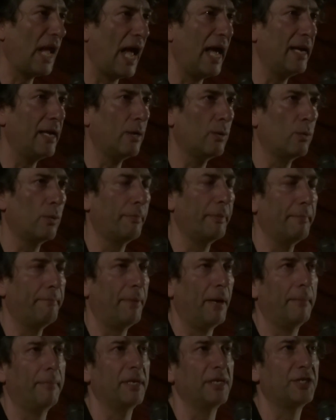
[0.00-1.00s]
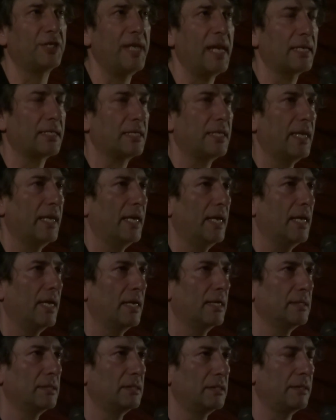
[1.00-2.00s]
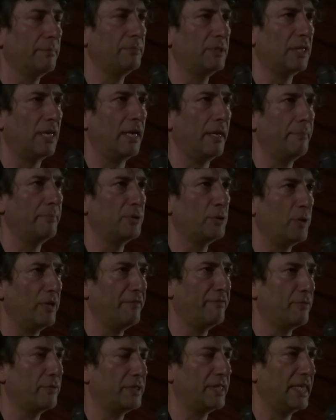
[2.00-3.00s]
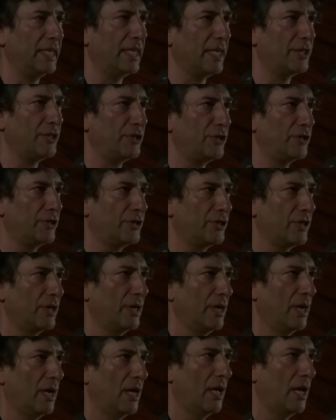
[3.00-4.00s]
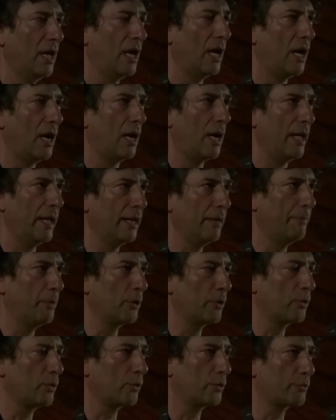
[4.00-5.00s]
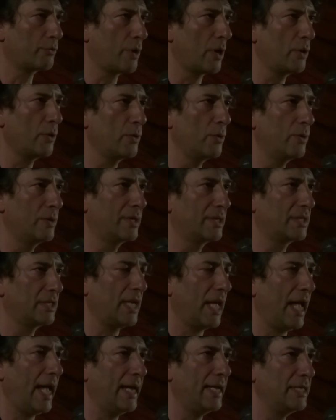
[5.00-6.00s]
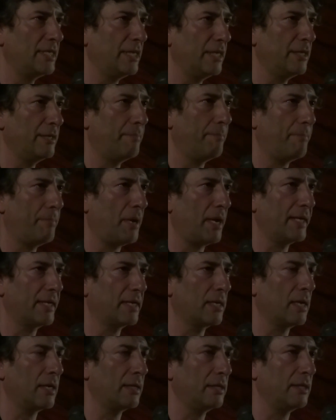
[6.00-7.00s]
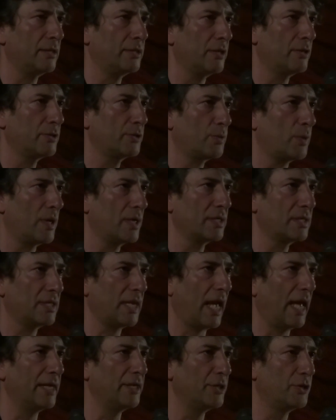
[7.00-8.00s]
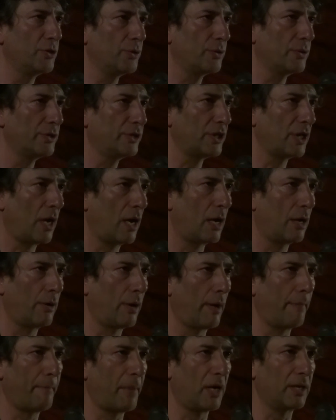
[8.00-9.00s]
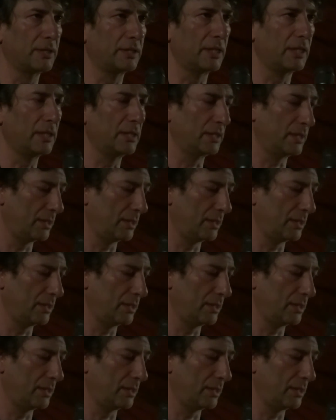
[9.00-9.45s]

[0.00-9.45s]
And it will be published next year, sometime 2014-ish, in a book called Rogues, edited by Gardner Dozois and George R.R. Martin.